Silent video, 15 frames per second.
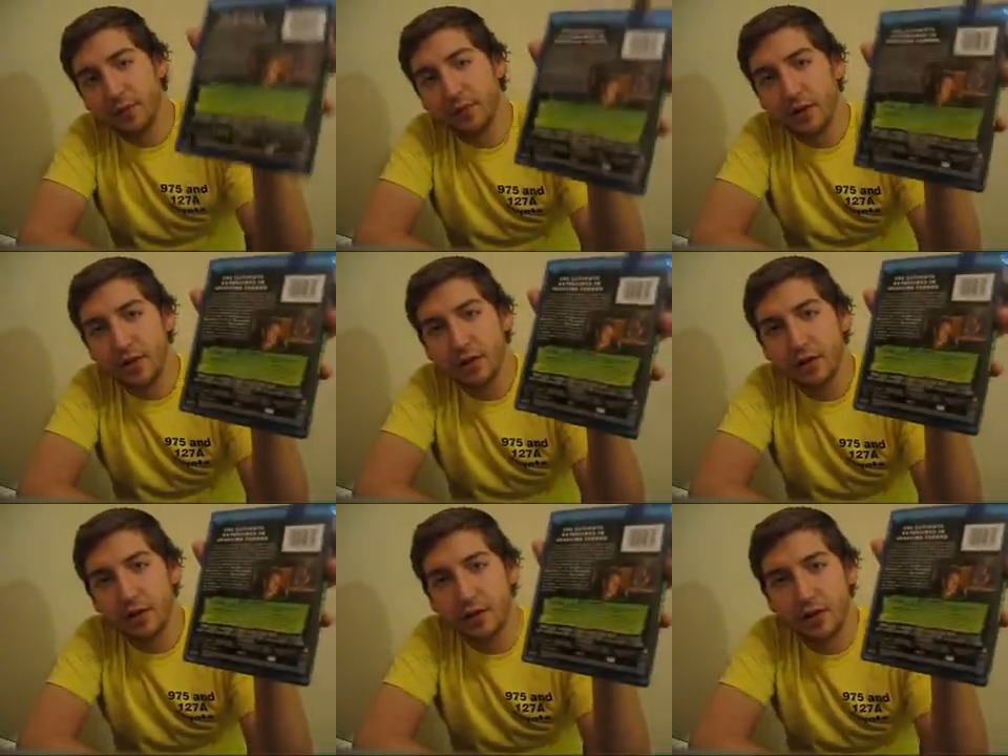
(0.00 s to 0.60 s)

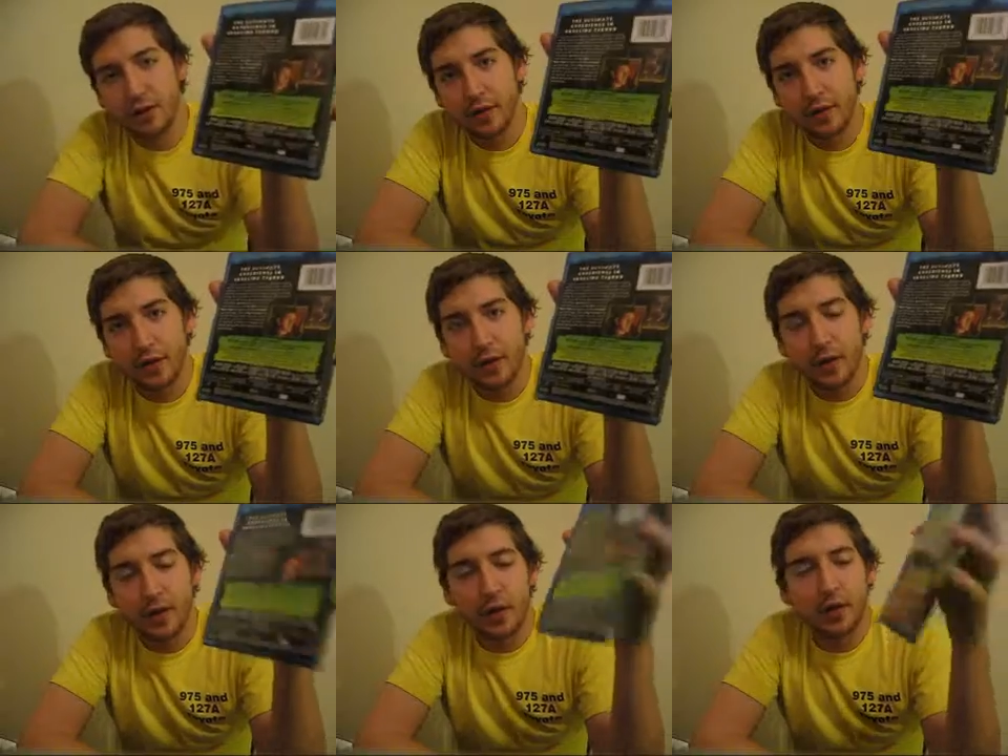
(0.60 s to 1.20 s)
features.
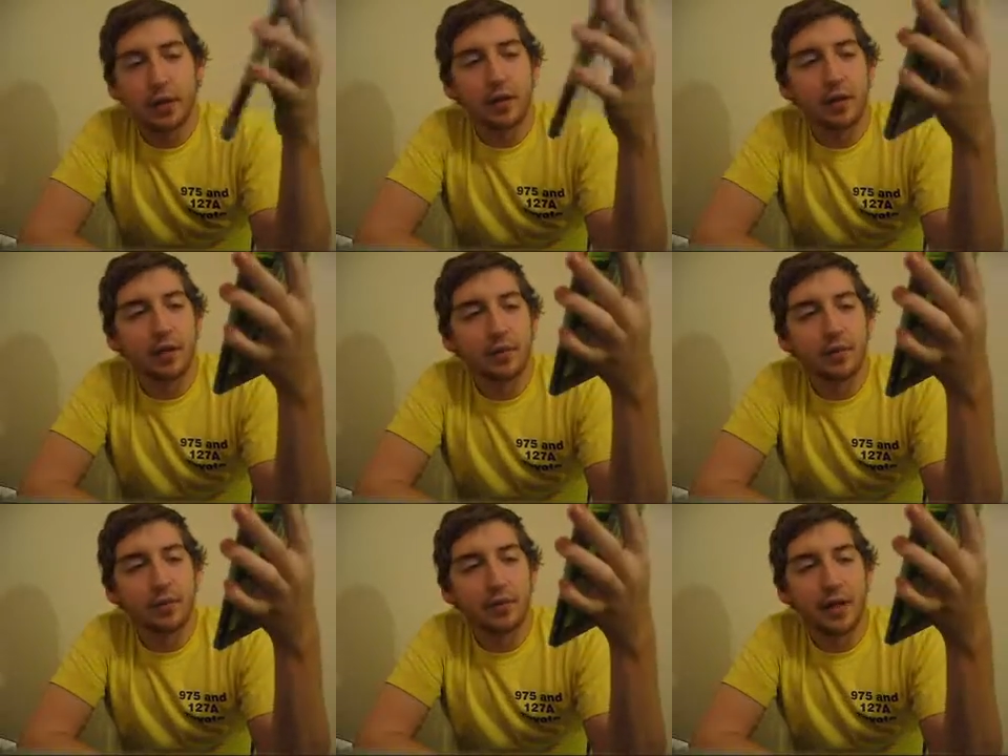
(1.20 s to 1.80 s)

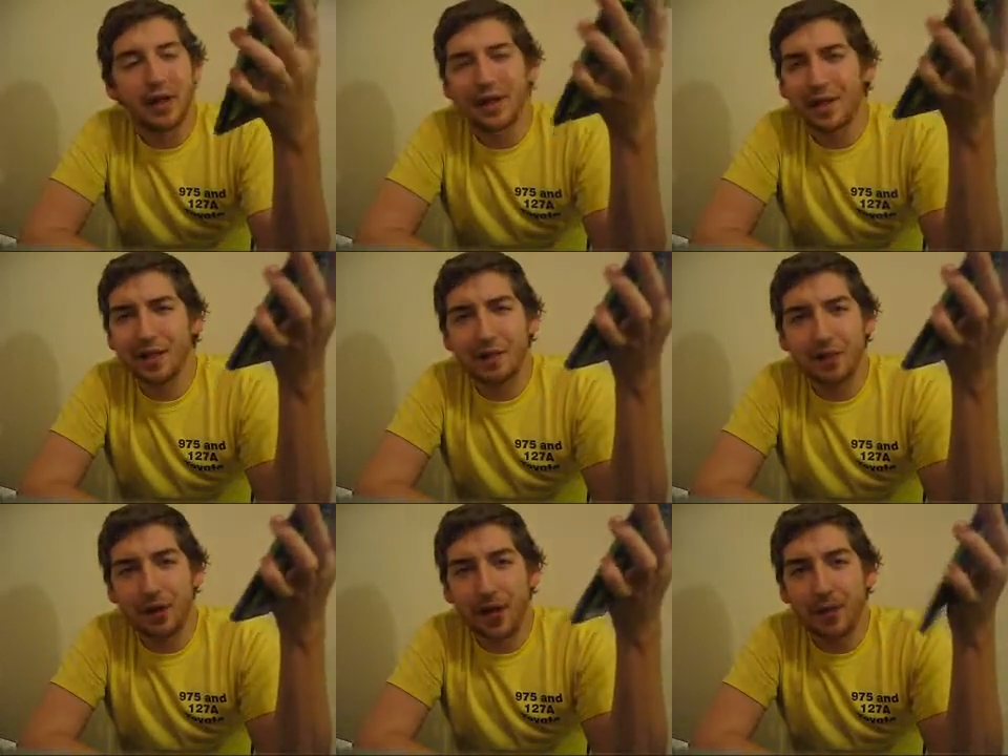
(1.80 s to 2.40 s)
I need to
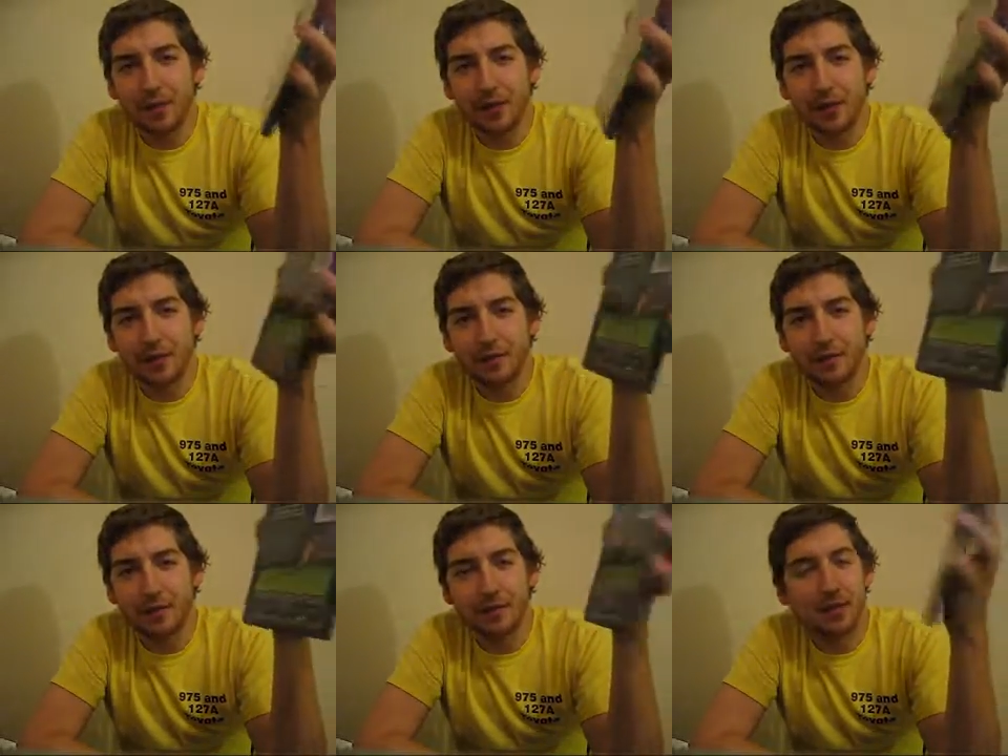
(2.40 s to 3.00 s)
get a tripod.